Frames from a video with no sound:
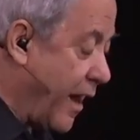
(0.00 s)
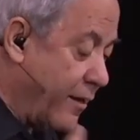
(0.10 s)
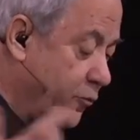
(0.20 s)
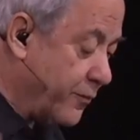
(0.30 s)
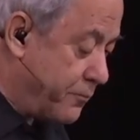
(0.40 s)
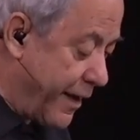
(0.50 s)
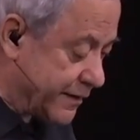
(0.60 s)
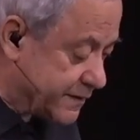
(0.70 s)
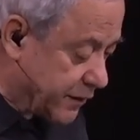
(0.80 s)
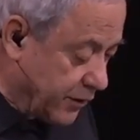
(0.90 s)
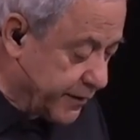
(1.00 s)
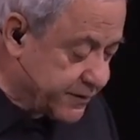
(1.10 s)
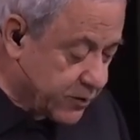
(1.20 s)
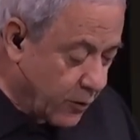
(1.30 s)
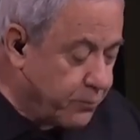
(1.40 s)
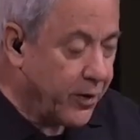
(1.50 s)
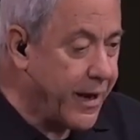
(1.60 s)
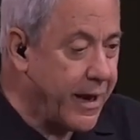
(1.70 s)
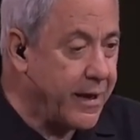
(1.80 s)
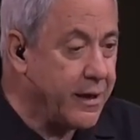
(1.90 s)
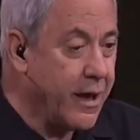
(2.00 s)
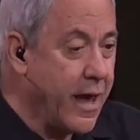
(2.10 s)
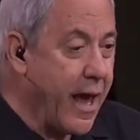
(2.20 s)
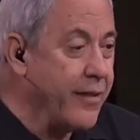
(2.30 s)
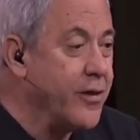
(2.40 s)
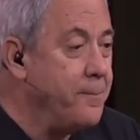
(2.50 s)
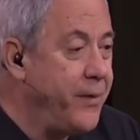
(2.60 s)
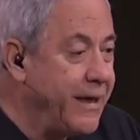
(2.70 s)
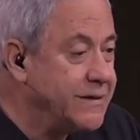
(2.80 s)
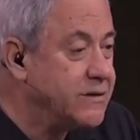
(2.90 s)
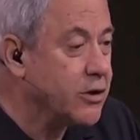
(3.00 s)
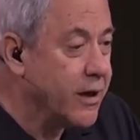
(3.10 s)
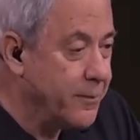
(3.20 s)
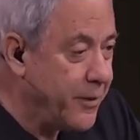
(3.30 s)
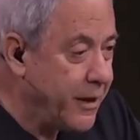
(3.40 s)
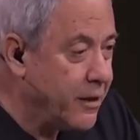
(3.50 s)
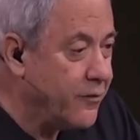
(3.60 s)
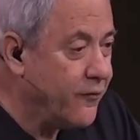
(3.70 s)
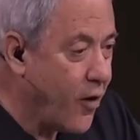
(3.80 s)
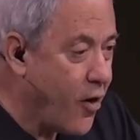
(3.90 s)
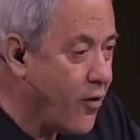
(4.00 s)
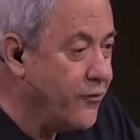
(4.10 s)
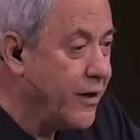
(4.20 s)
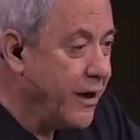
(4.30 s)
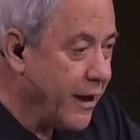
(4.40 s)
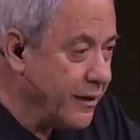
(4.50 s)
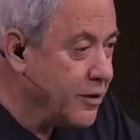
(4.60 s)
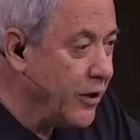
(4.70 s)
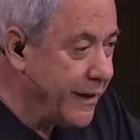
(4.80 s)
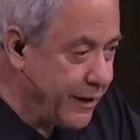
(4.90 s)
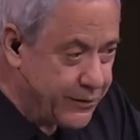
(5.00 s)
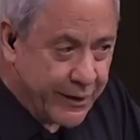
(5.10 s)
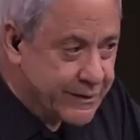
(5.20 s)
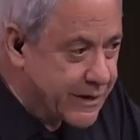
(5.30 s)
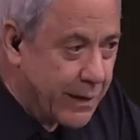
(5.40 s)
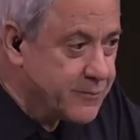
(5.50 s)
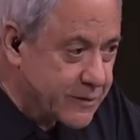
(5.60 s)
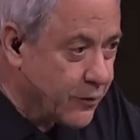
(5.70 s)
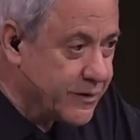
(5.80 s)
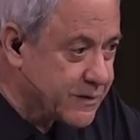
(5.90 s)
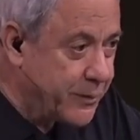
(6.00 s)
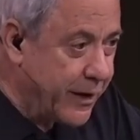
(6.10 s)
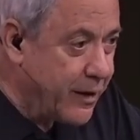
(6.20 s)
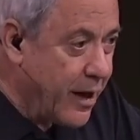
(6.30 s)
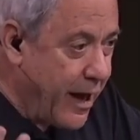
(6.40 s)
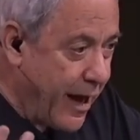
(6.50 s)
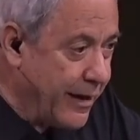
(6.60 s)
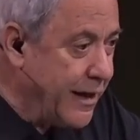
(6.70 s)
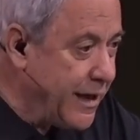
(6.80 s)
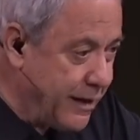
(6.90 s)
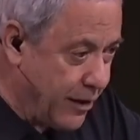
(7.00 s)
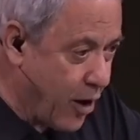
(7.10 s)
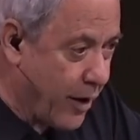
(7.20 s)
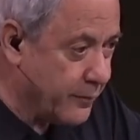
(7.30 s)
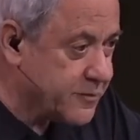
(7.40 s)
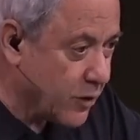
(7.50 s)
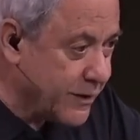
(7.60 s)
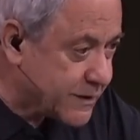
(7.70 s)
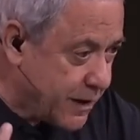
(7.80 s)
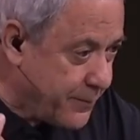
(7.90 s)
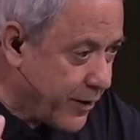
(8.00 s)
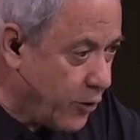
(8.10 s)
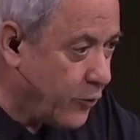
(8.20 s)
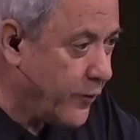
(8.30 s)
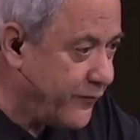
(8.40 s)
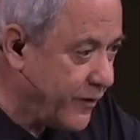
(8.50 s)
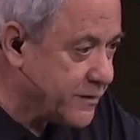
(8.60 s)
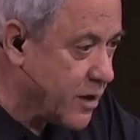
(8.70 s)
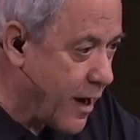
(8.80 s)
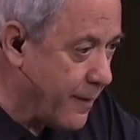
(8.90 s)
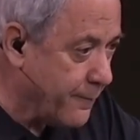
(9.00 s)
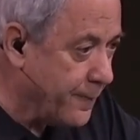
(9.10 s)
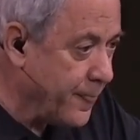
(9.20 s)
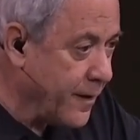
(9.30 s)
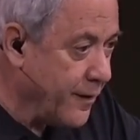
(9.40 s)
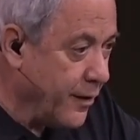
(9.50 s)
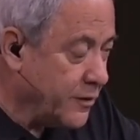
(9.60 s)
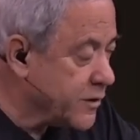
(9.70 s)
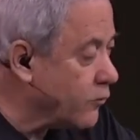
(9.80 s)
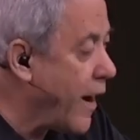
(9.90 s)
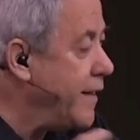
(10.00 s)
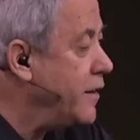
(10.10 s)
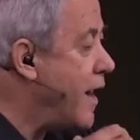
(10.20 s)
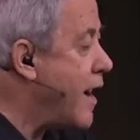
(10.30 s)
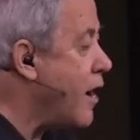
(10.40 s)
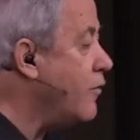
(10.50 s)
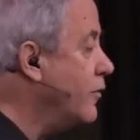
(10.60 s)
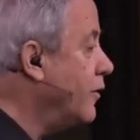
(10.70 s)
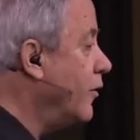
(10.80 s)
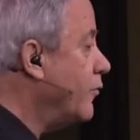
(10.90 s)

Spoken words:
and with pestilence or plague, and the beasts are going to be involved in cleaning things up, so to speak, and eating on them. So it's going to be a horrific time. So right now,